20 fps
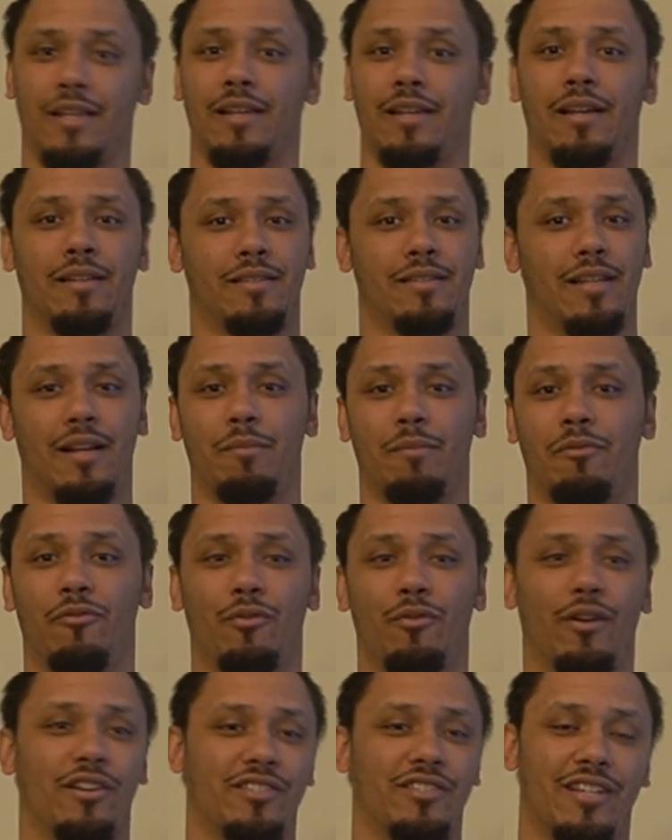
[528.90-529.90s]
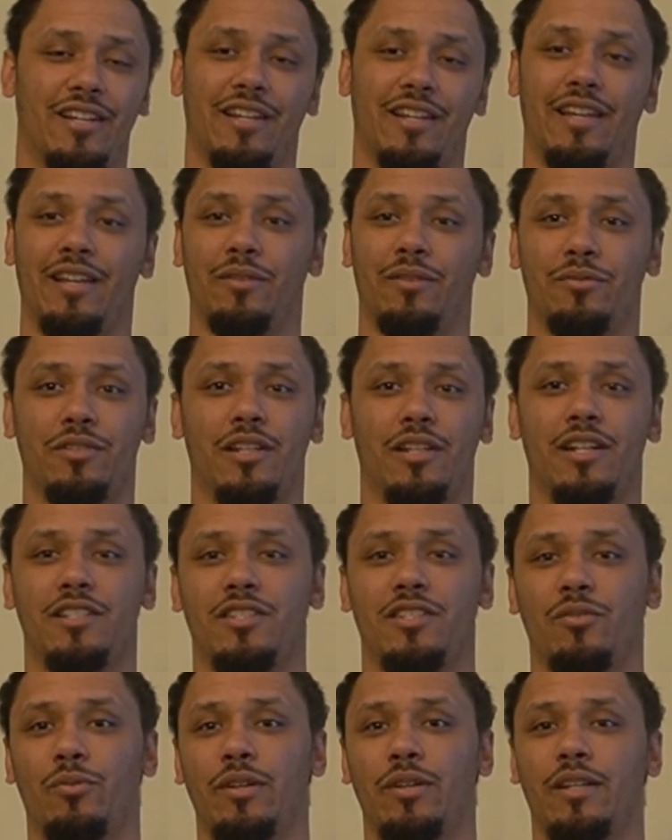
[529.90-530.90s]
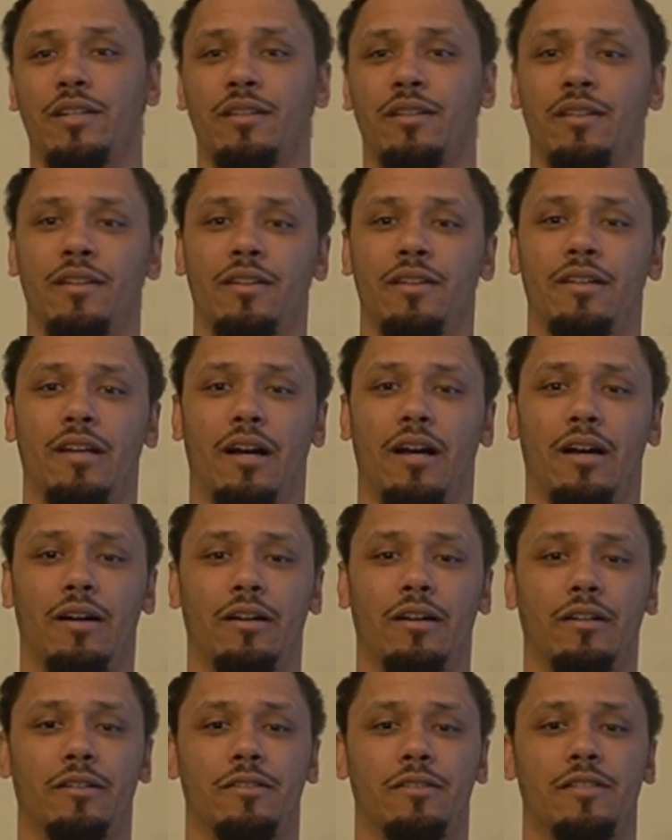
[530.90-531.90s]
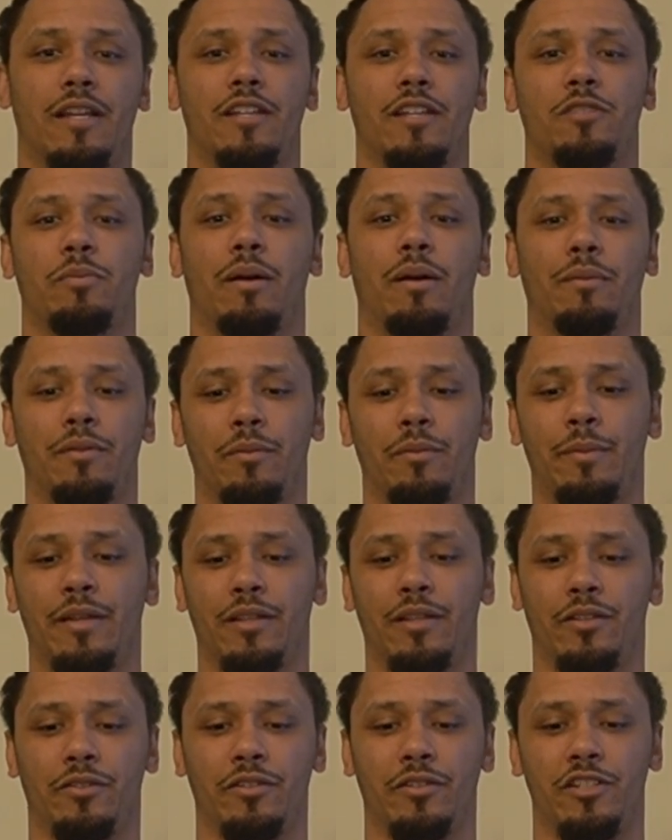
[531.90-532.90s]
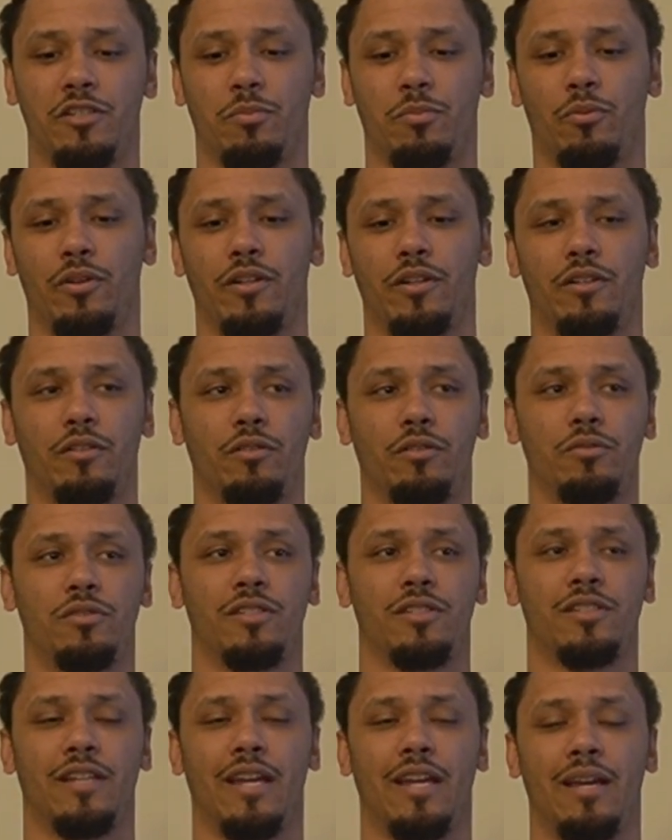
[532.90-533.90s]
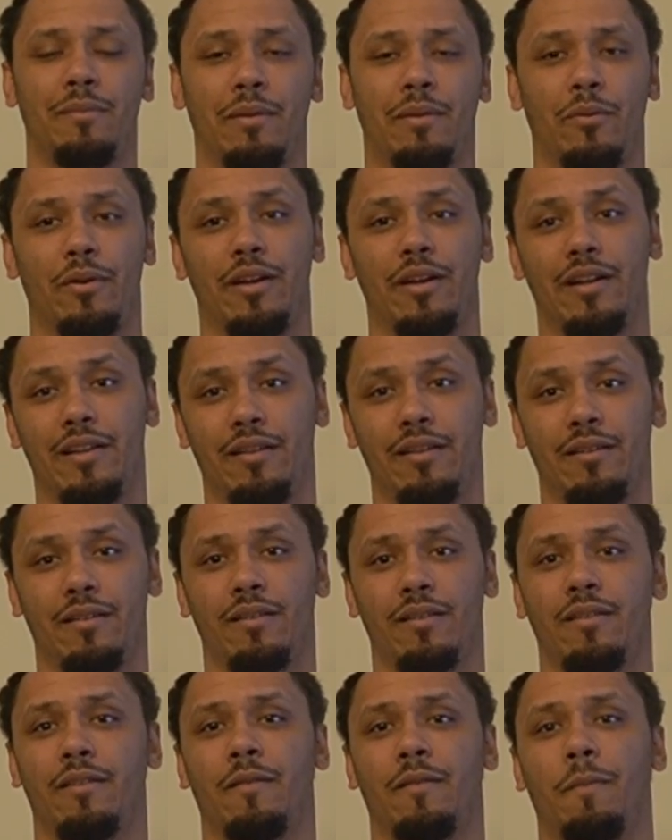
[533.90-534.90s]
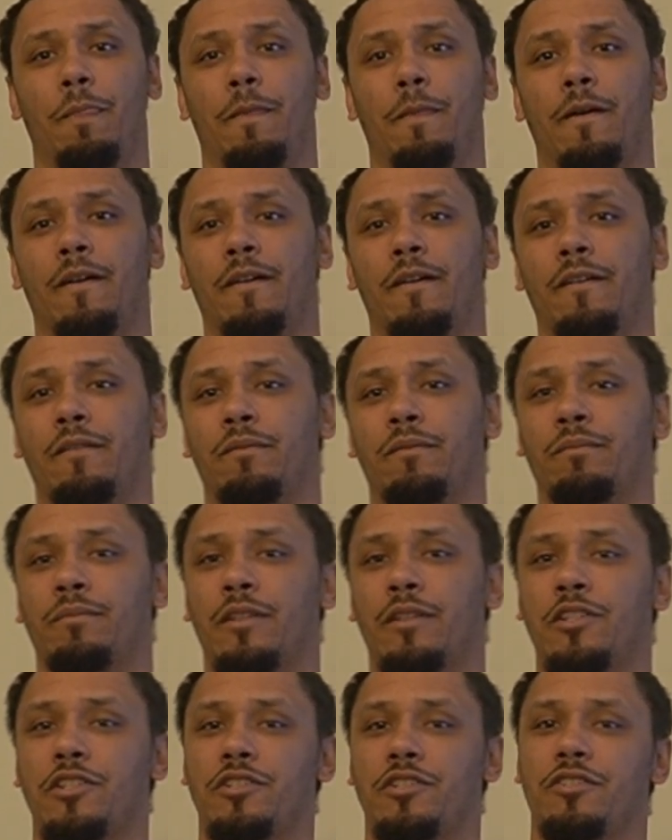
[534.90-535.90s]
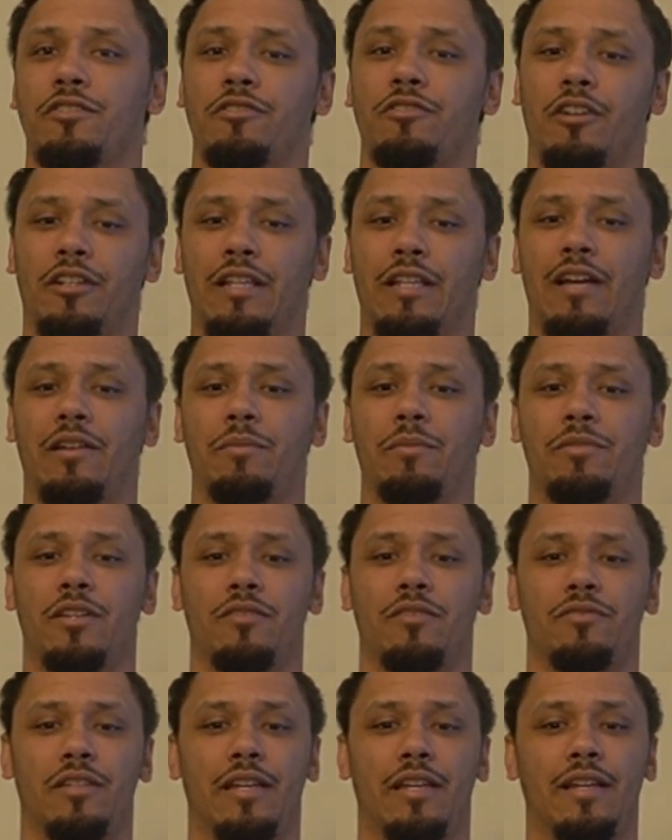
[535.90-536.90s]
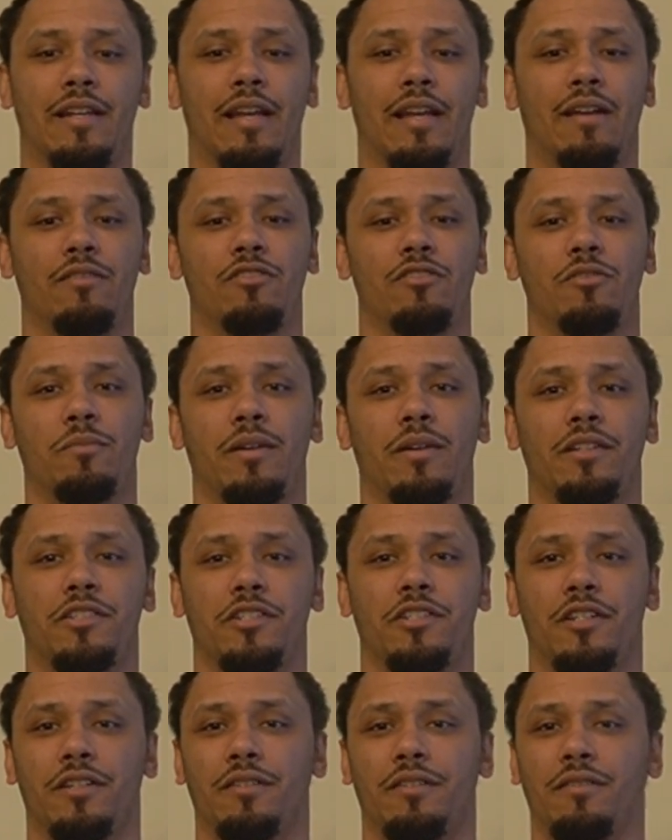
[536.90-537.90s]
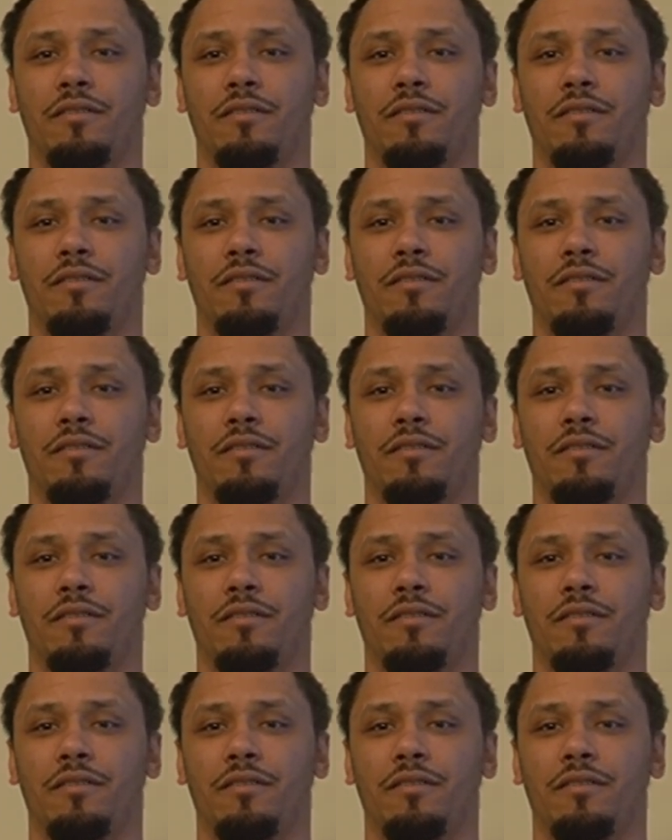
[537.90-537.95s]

said it before, I'll say it again, it was a gutsy win. Saints probably would be a little disappointed to lose this game. They were in it. They just allowed themselves to get down too much and